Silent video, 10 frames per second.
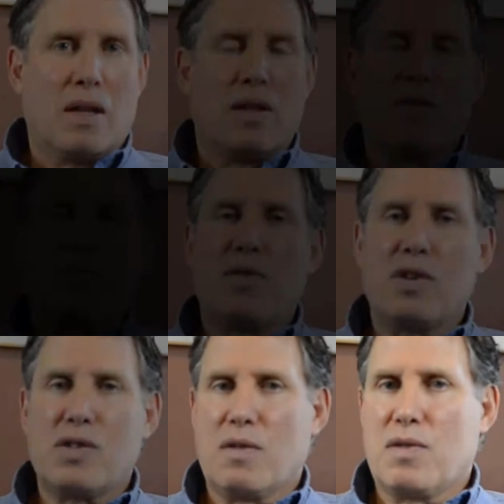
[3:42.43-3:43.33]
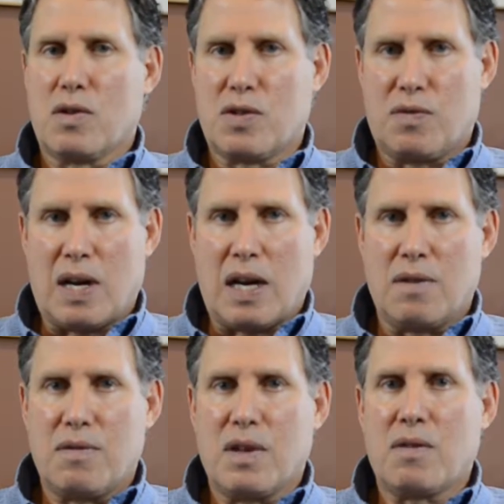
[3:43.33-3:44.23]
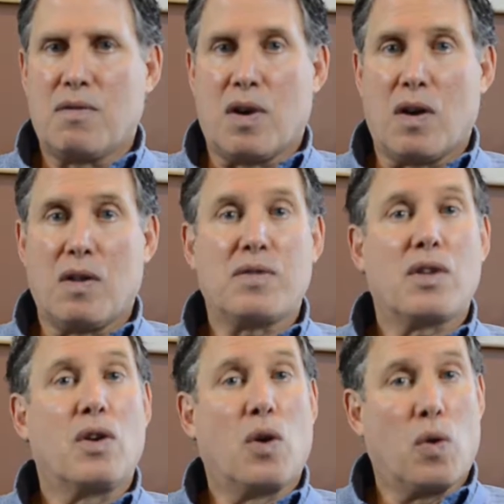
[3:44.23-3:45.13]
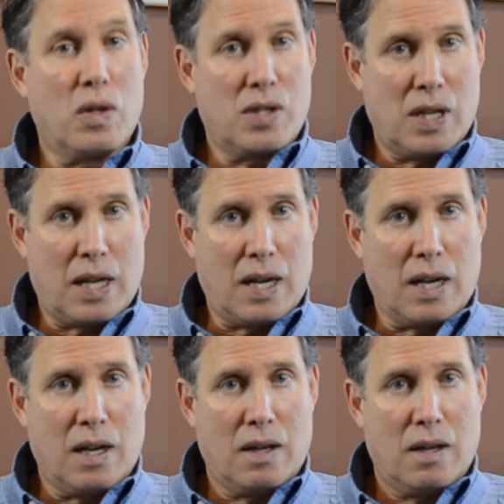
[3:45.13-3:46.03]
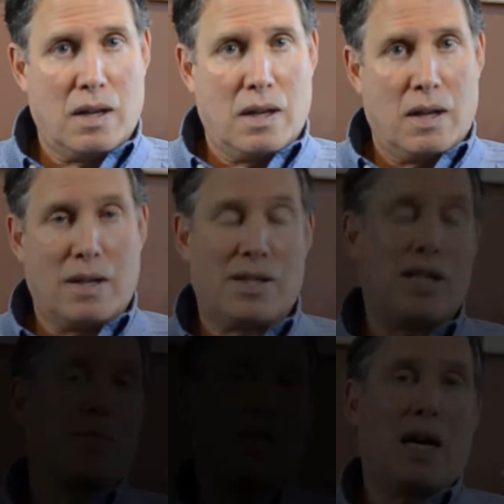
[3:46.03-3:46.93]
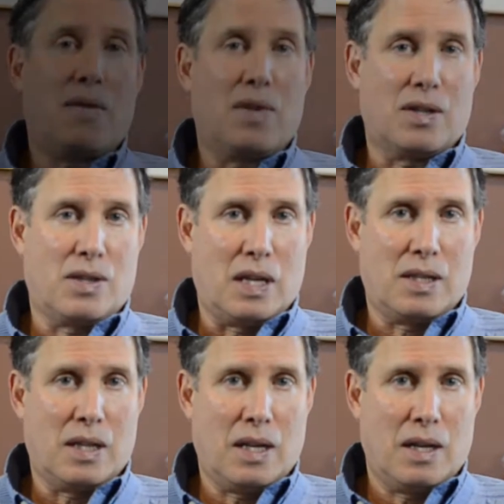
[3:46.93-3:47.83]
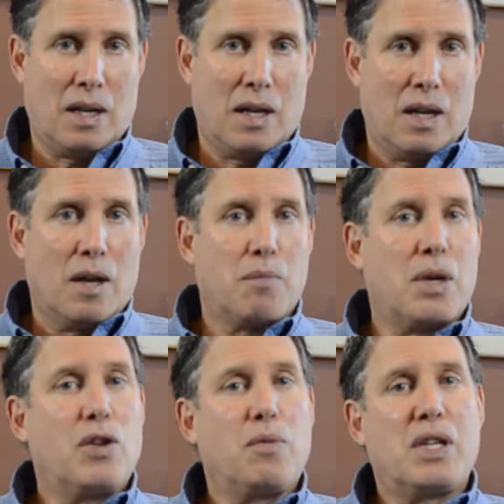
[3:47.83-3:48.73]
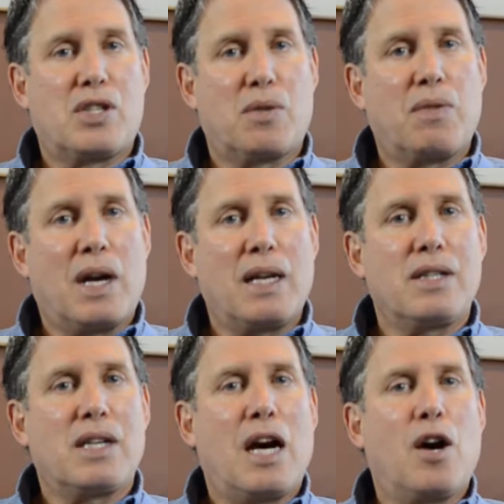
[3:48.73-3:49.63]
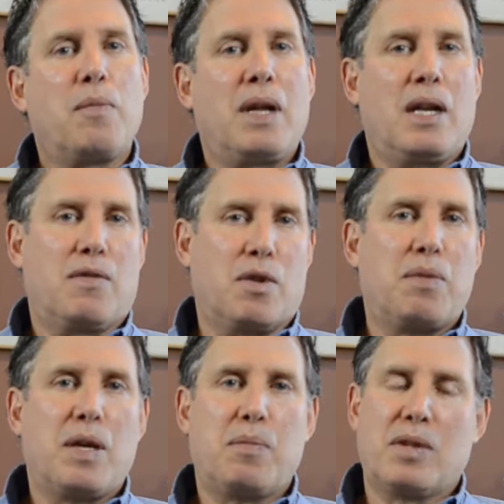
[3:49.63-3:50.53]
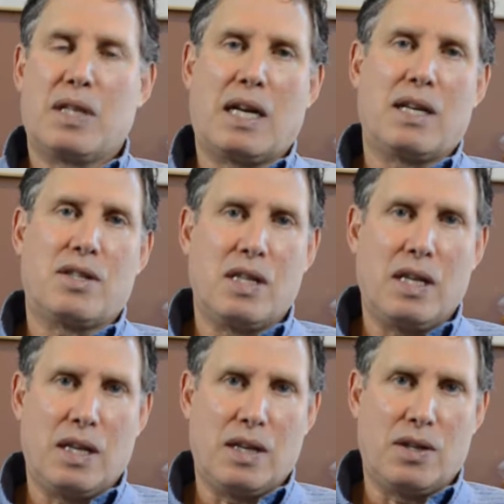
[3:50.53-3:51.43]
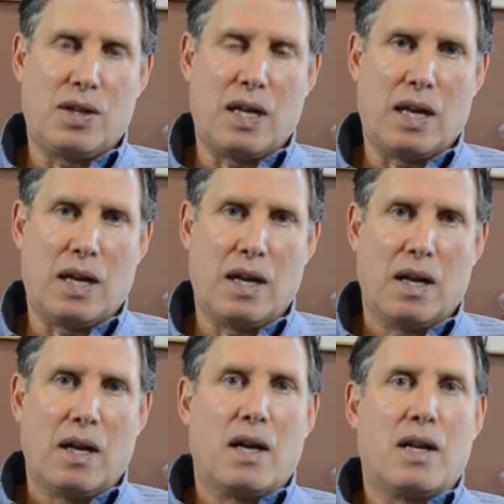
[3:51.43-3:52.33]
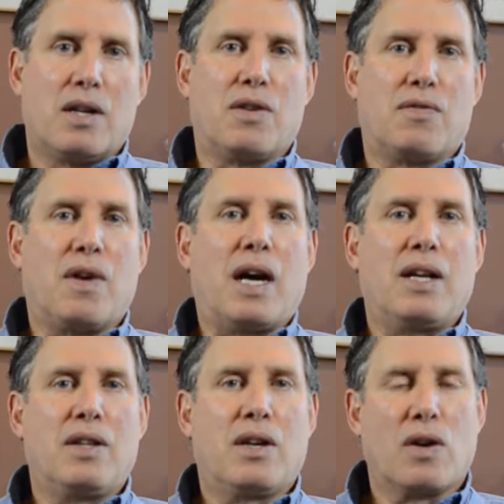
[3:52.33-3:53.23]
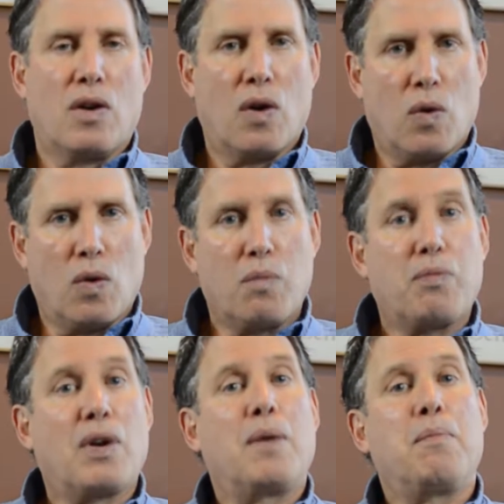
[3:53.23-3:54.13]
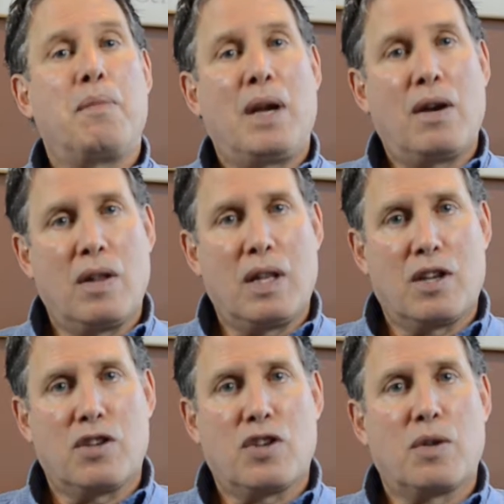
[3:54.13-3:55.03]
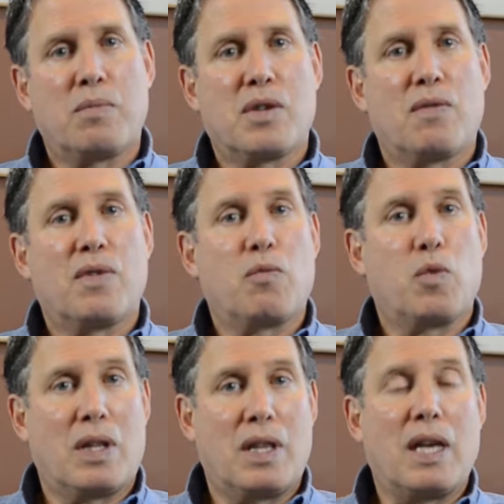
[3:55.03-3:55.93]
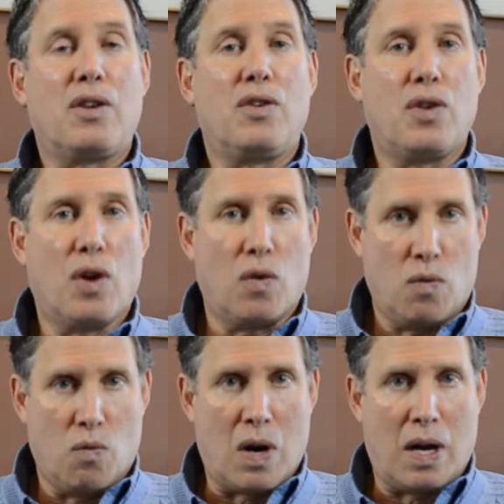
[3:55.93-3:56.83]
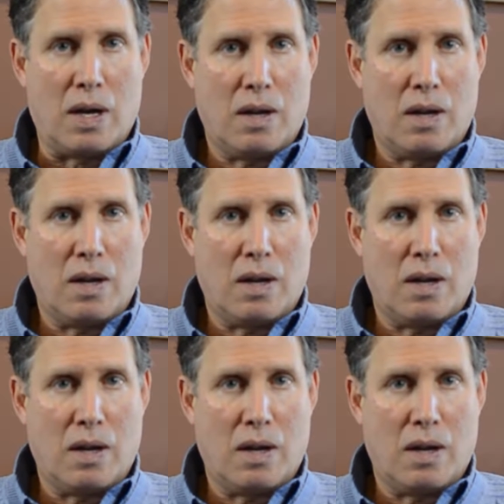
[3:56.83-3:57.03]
The first of those 5 involves goal setting. It seems obvious, doesn't it? But you'd be surprised how many of the people that I see each day define their goal primarily in terms of what they don't want,